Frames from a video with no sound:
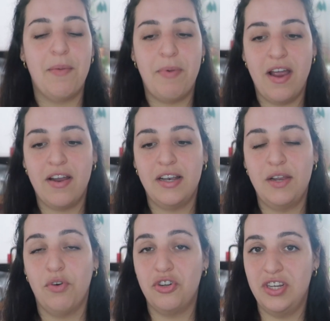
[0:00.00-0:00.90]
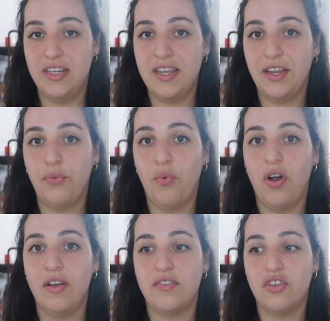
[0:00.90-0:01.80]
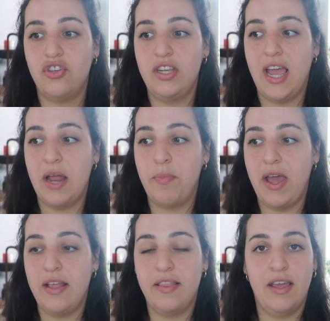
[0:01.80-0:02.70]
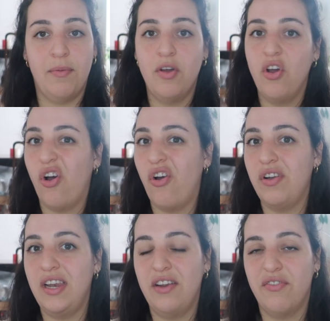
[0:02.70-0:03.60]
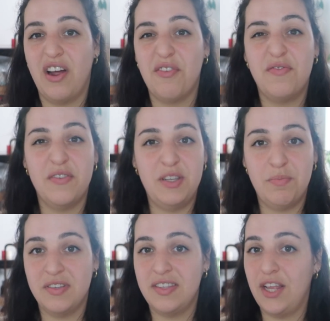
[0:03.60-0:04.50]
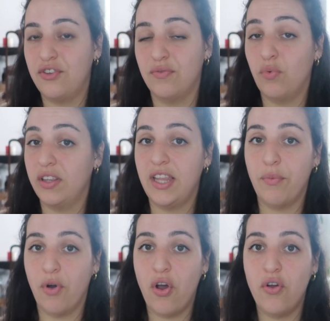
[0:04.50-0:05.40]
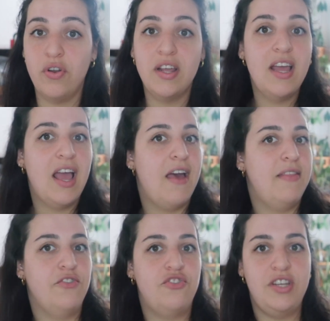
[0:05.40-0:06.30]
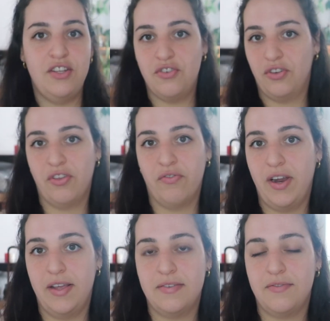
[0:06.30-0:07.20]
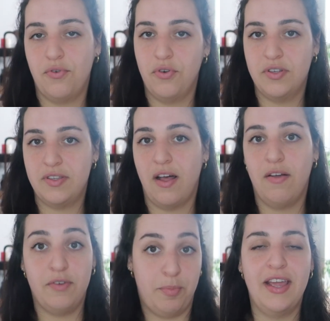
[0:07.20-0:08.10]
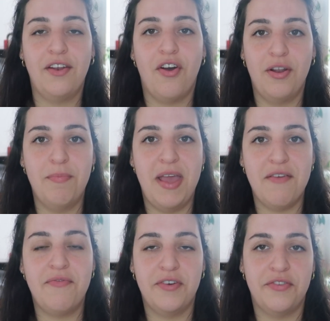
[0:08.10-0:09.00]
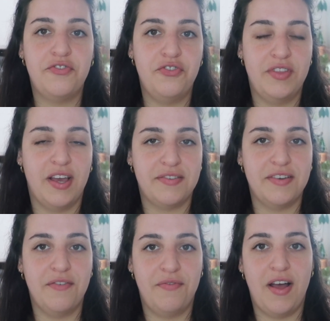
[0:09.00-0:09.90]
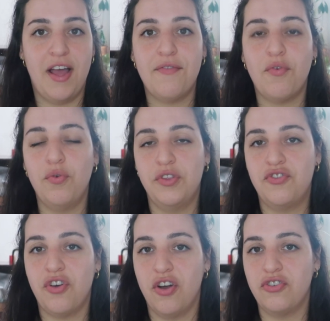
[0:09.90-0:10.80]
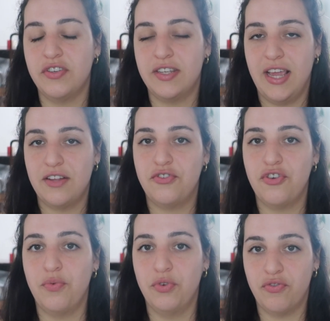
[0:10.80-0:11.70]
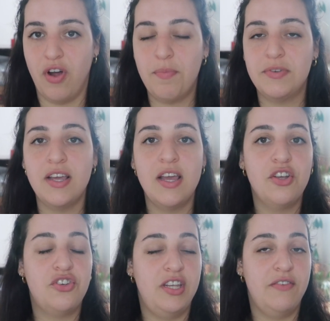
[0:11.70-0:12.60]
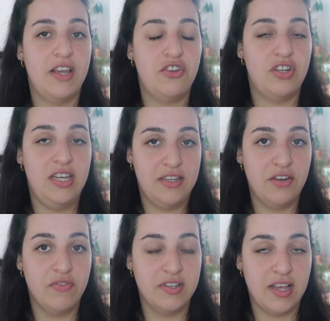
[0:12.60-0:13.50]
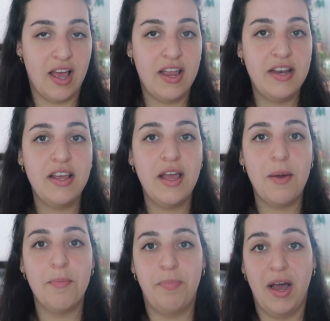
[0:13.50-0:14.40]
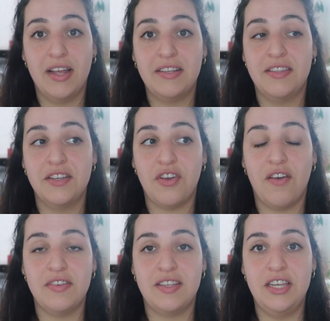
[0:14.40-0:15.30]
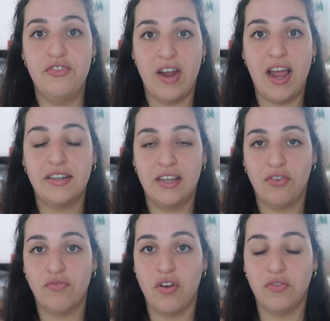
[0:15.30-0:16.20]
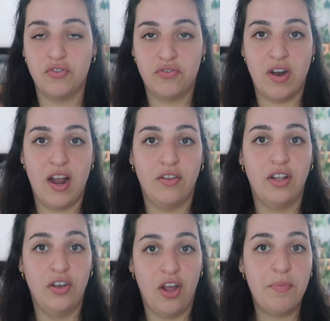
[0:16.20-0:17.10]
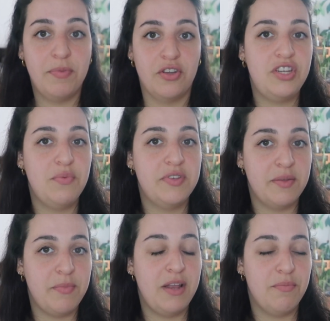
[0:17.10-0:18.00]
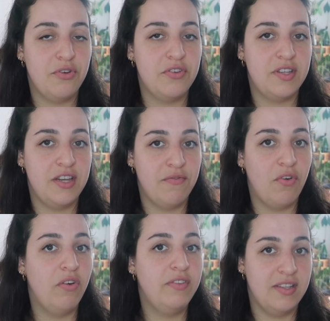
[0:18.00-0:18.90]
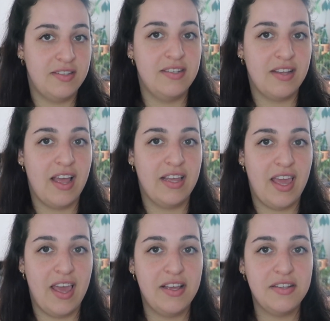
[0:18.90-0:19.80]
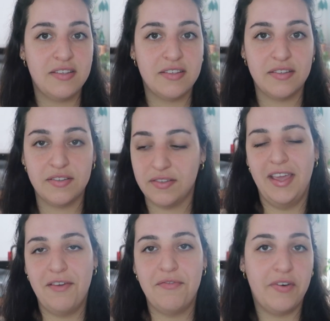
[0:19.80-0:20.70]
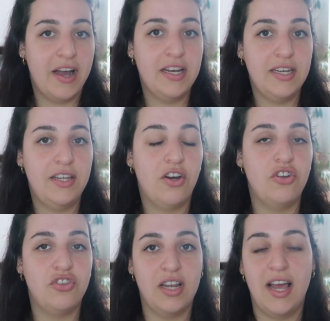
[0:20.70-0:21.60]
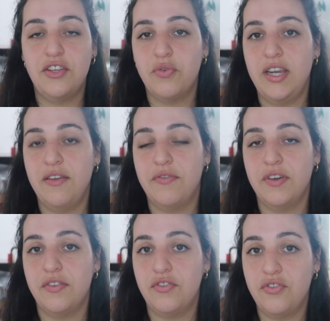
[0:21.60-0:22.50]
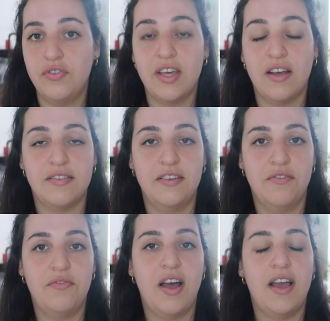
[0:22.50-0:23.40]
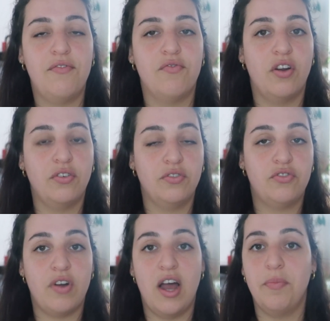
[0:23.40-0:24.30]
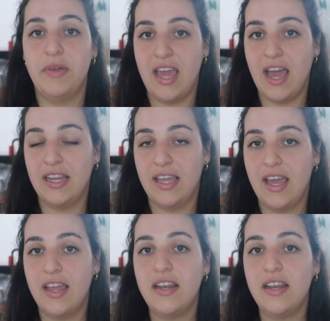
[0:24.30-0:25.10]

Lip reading: And apparently what she did was she had paid them only around 50% of what they were owed, and then she took the rest for herself. But then on May 5th, 2005, all the charges against her were dropped. She eventually did resign. But this obviously dragged out Ronald's trial a lot because she was the main person involved in this entire case. But then finally, on July 25th, 2005, Ronald's trial began